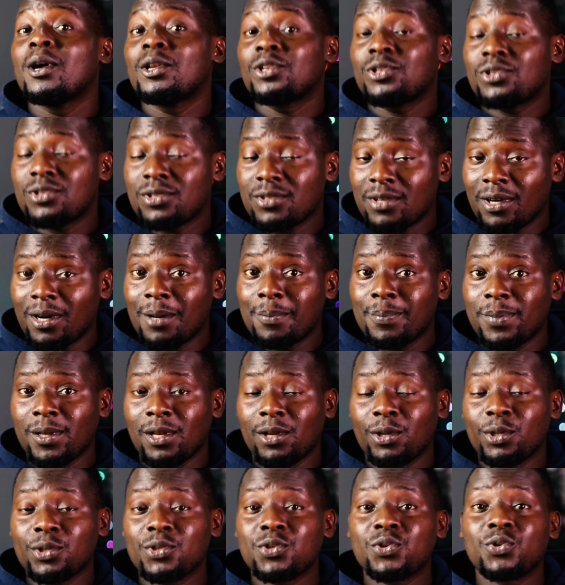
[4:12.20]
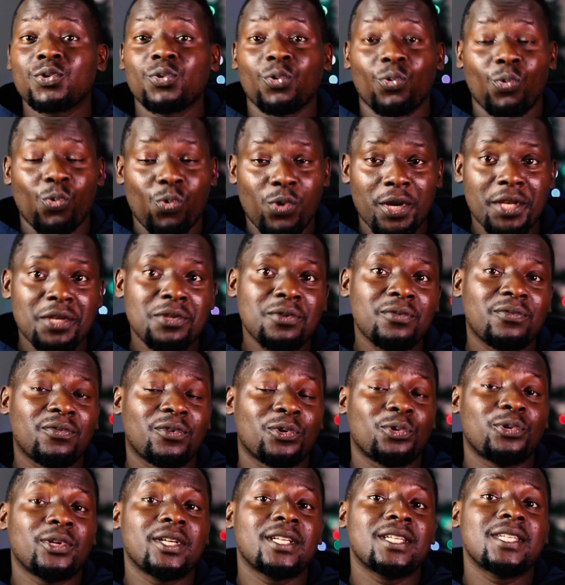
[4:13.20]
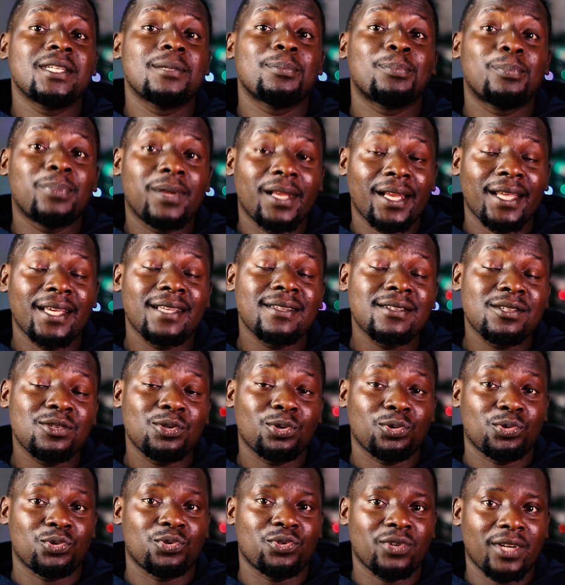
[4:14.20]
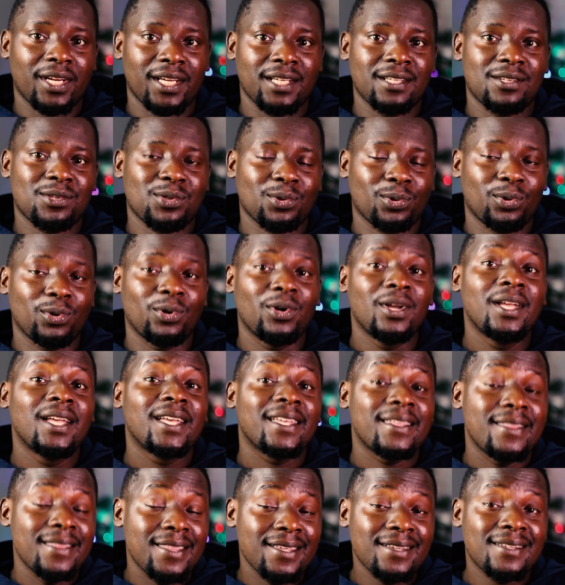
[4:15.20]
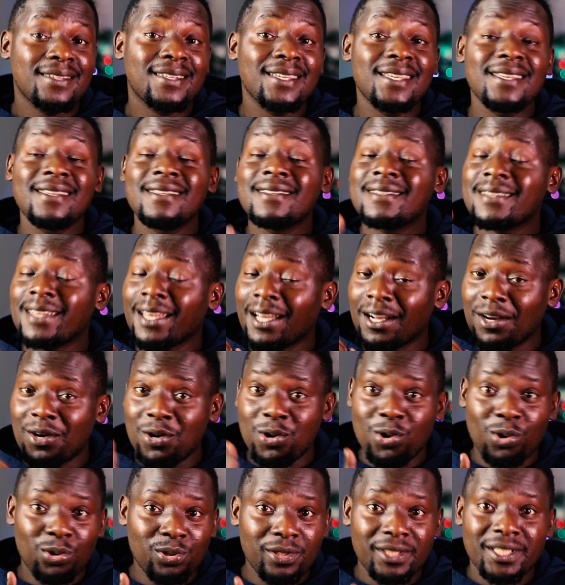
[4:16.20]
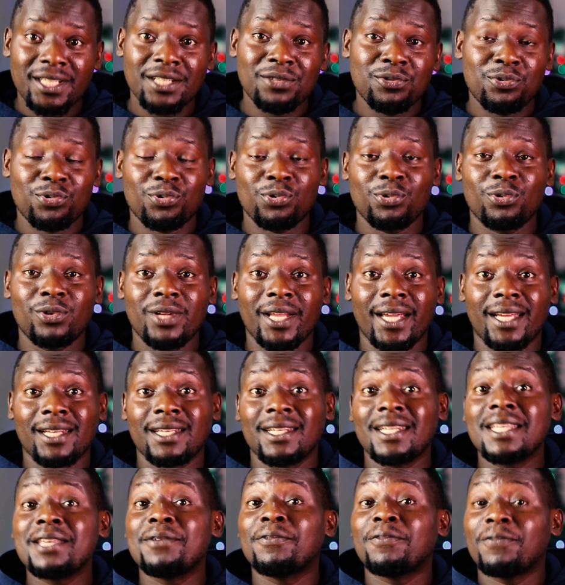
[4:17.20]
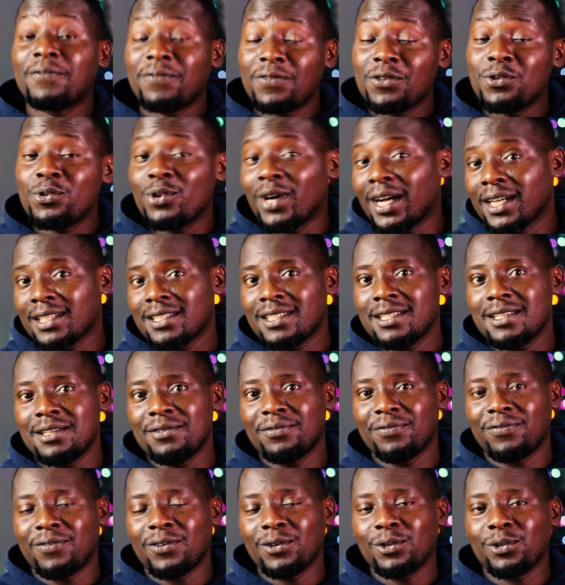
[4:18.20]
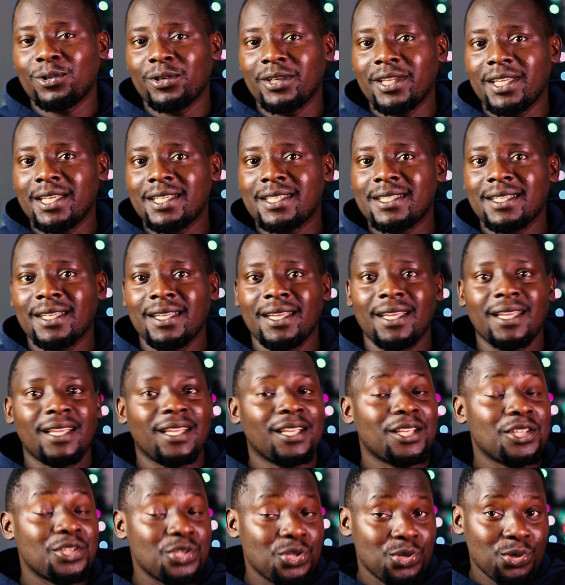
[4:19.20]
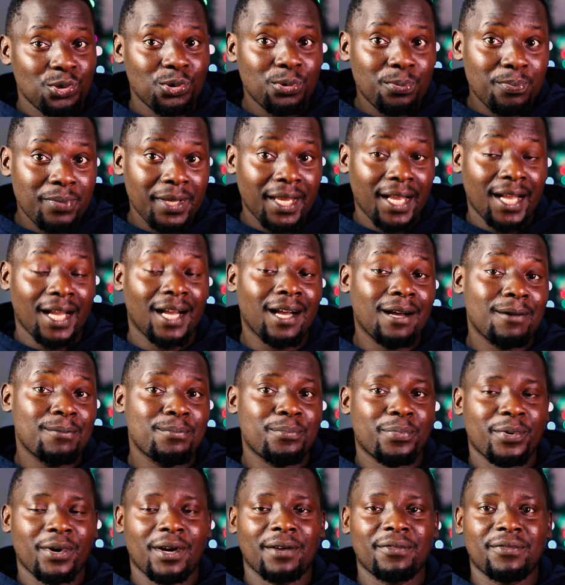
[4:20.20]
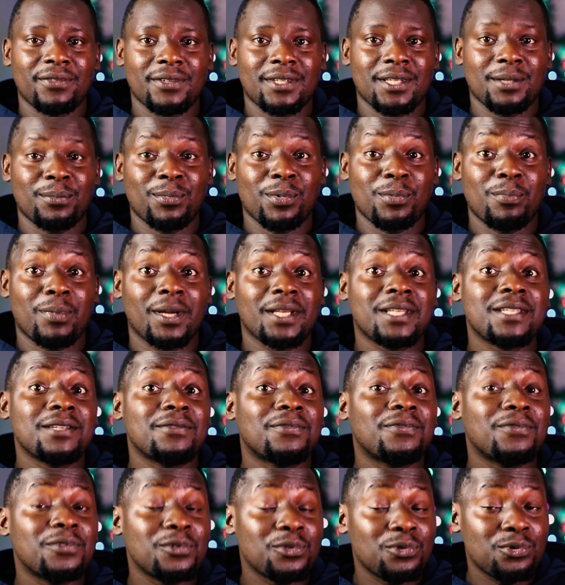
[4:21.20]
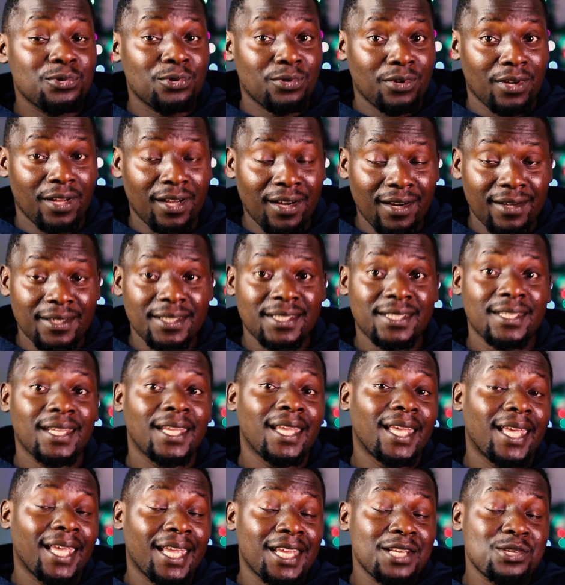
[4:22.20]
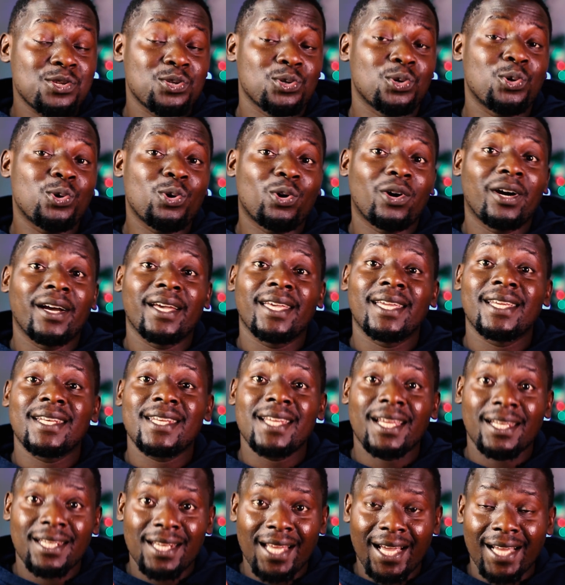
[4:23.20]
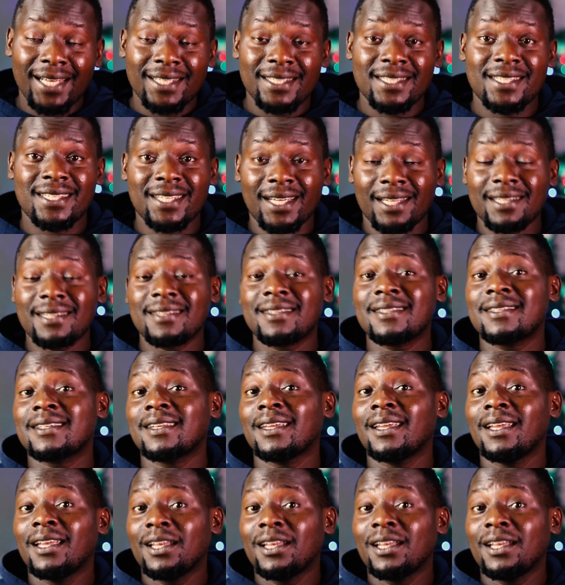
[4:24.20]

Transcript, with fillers: stop loss when you've already placed your trade. So this is a golden rule and if you actually follow it, you become profitable. But if you do not and you go ahead and adjust